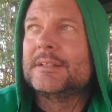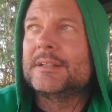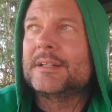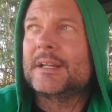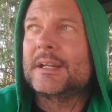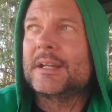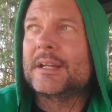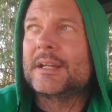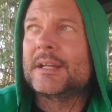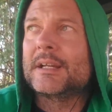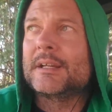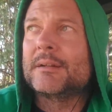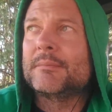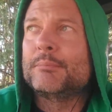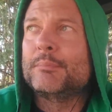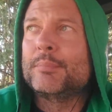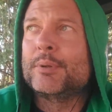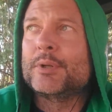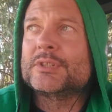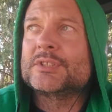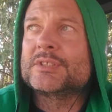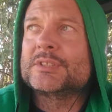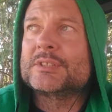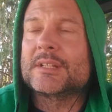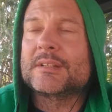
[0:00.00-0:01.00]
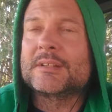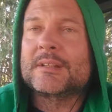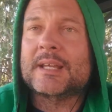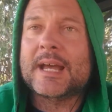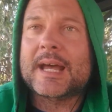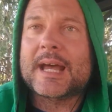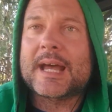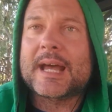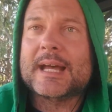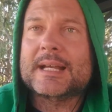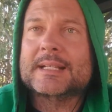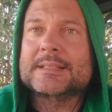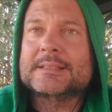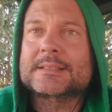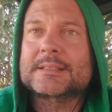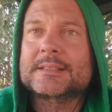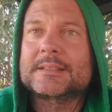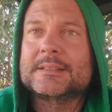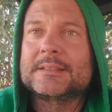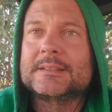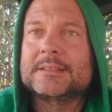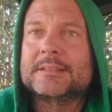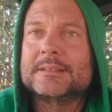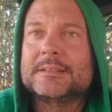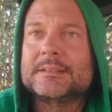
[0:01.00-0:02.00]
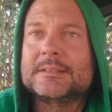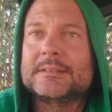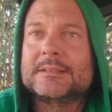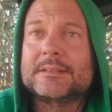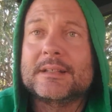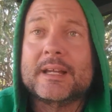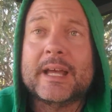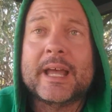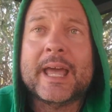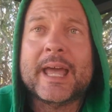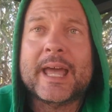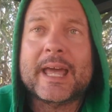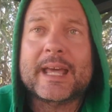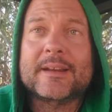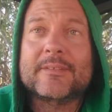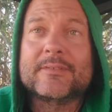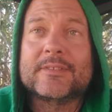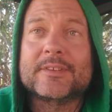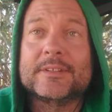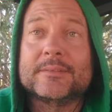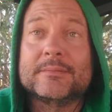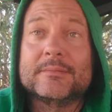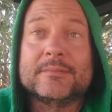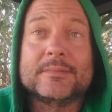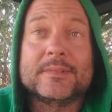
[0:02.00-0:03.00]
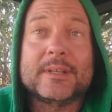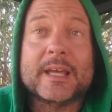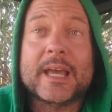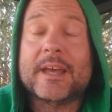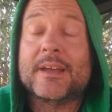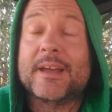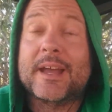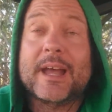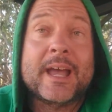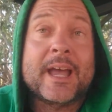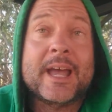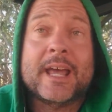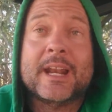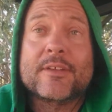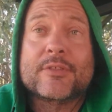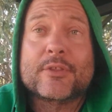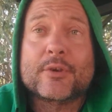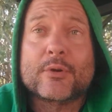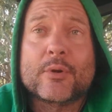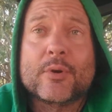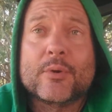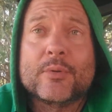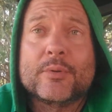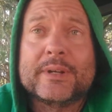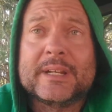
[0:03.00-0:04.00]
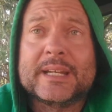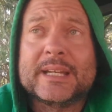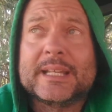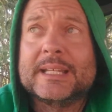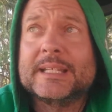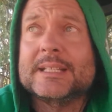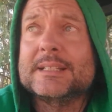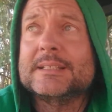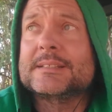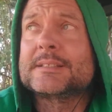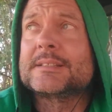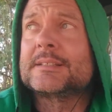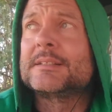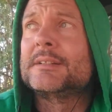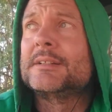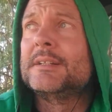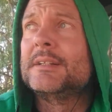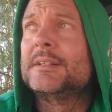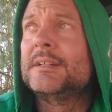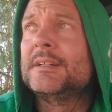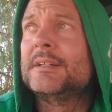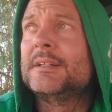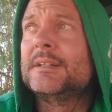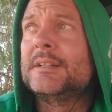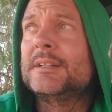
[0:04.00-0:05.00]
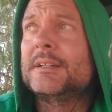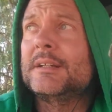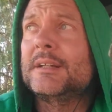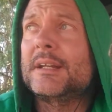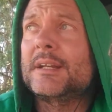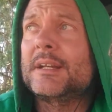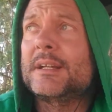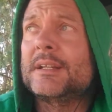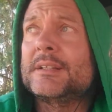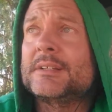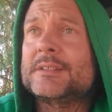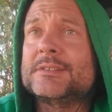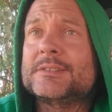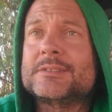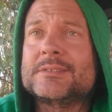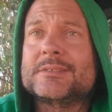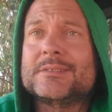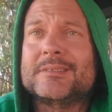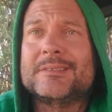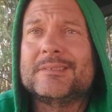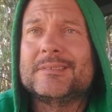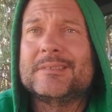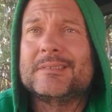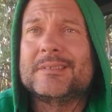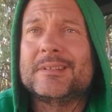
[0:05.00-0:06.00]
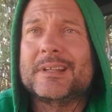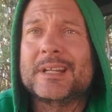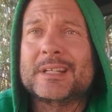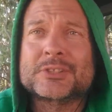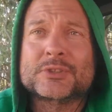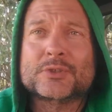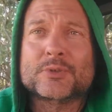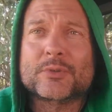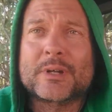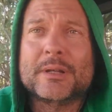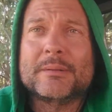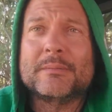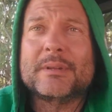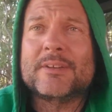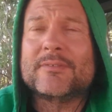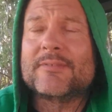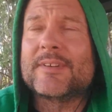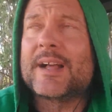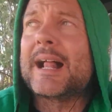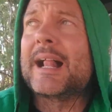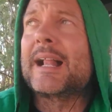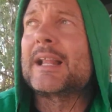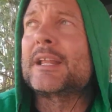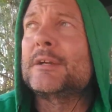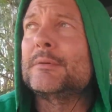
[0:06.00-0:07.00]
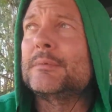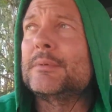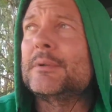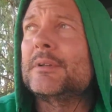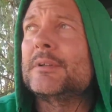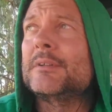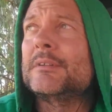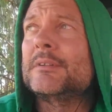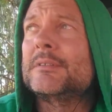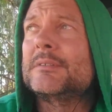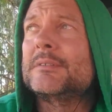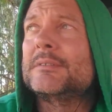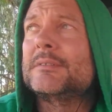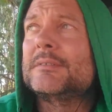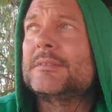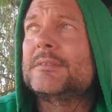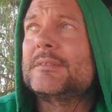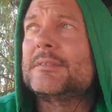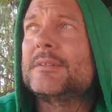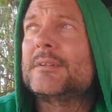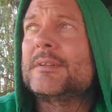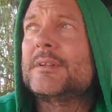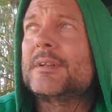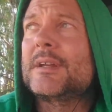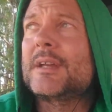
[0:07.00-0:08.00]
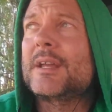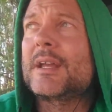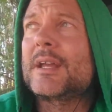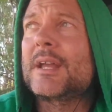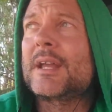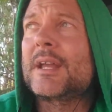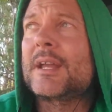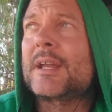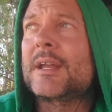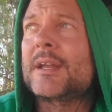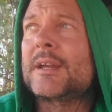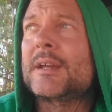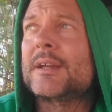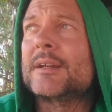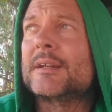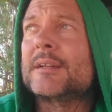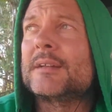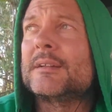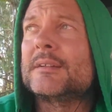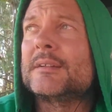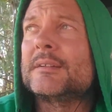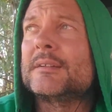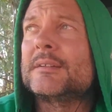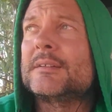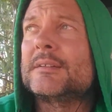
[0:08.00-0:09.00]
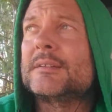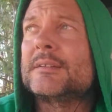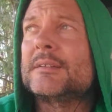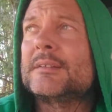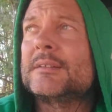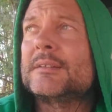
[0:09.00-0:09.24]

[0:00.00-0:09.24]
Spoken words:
and puts the task ahead of their own needs is extremely valuable, and